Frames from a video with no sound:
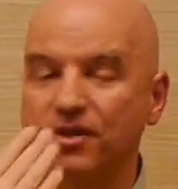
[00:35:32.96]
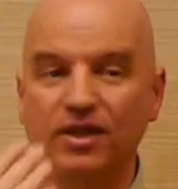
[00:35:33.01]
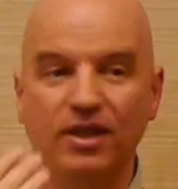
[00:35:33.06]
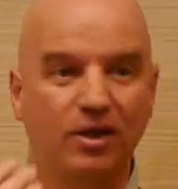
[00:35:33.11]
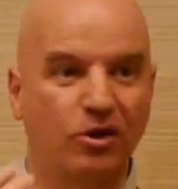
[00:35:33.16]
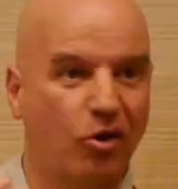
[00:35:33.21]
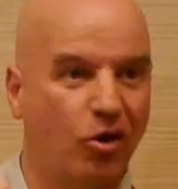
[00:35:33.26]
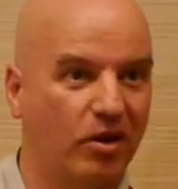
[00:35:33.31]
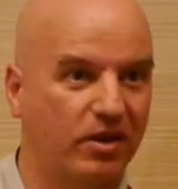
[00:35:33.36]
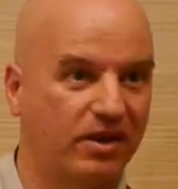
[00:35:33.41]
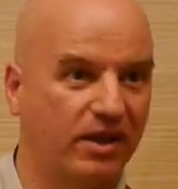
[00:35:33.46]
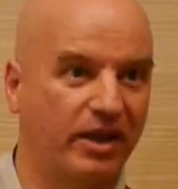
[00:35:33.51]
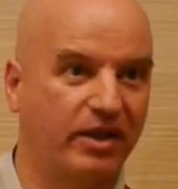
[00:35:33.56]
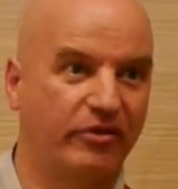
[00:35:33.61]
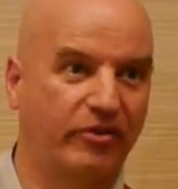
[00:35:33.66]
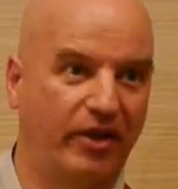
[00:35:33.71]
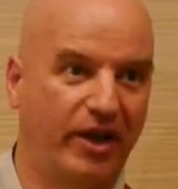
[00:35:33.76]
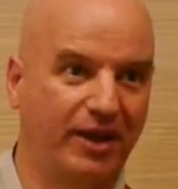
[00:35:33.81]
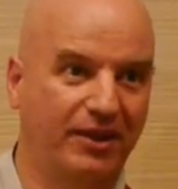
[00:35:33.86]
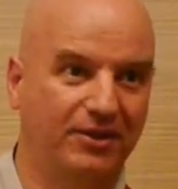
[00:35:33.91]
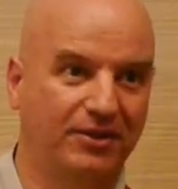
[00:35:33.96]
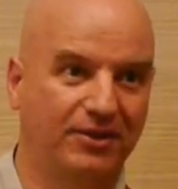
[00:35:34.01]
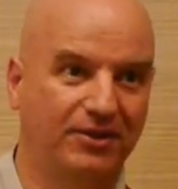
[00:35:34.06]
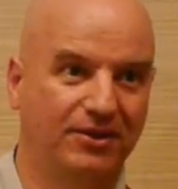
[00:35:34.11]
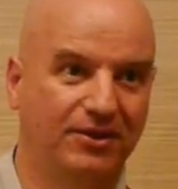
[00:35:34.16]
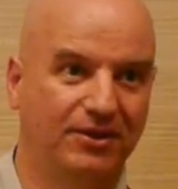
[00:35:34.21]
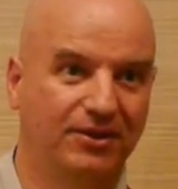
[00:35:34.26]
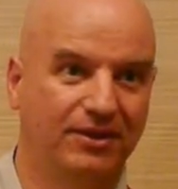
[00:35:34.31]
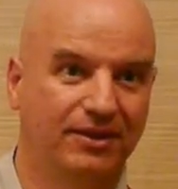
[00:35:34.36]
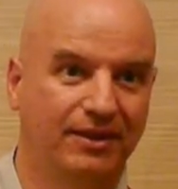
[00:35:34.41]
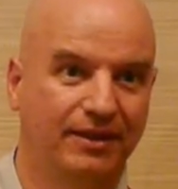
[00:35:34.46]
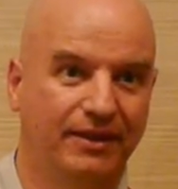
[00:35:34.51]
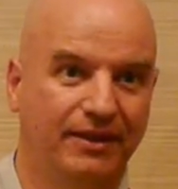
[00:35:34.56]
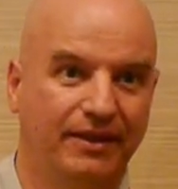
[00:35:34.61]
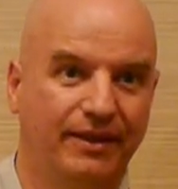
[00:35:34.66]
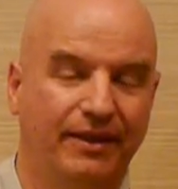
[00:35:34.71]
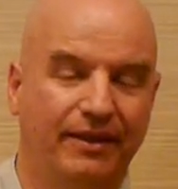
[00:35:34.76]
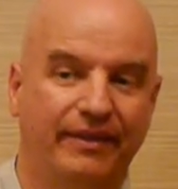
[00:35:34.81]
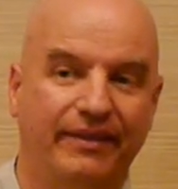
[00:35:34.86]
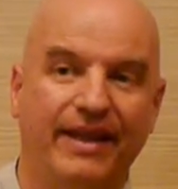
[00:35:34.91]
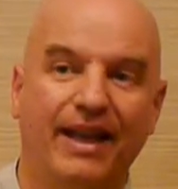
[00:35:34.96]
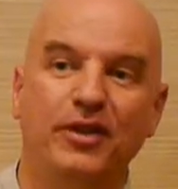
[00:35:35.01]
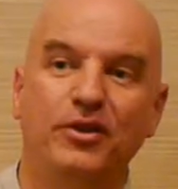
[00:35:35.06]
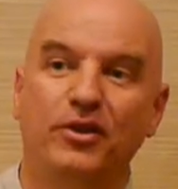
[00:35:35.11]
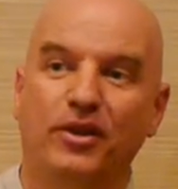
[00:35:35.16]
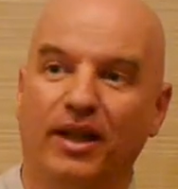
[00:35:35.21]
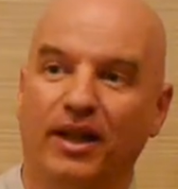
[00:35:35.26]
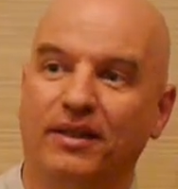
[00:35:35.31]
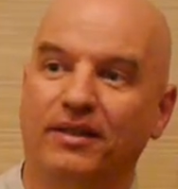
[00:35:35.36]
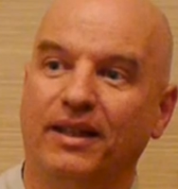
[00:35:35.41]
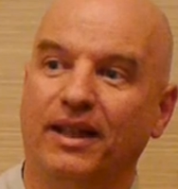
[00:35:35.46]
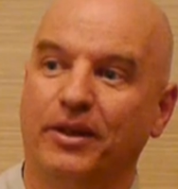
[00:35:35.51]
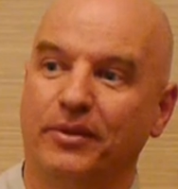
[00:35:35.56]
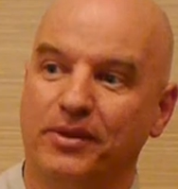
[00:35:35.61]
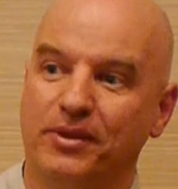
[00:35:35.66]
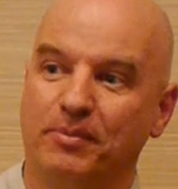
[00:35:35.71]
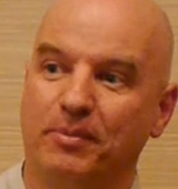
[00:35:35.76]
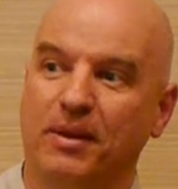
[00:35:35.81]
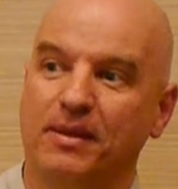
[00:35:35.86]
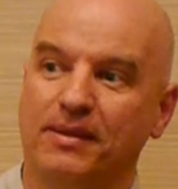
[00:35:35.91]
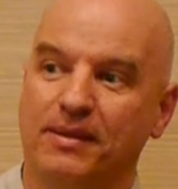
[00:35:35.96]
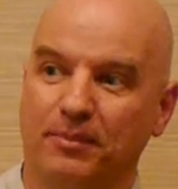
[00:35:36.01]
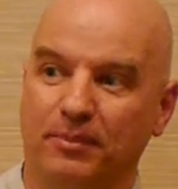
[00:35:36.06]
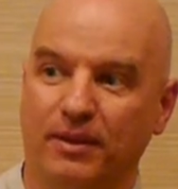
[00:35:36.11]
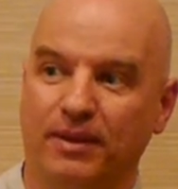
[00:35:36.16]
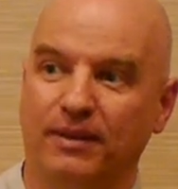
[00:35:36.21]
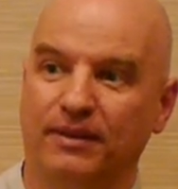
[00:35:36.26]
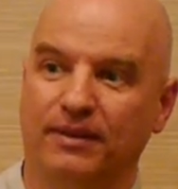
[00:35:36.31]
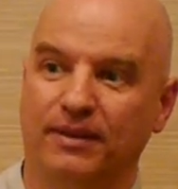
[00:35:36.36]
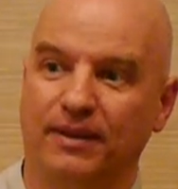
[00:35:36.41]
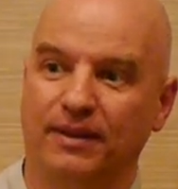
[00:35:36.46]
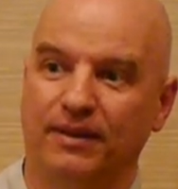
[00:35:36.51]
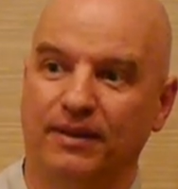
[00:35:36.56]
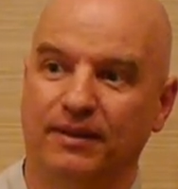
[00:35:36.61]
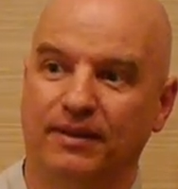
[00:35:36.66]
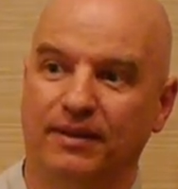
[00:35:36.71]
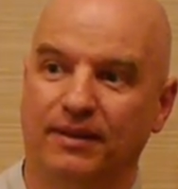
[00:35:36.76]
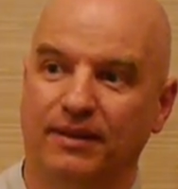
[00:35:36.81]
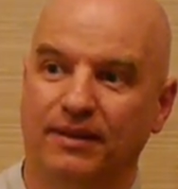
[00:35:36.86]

see cause and effect, then you can take responsibility.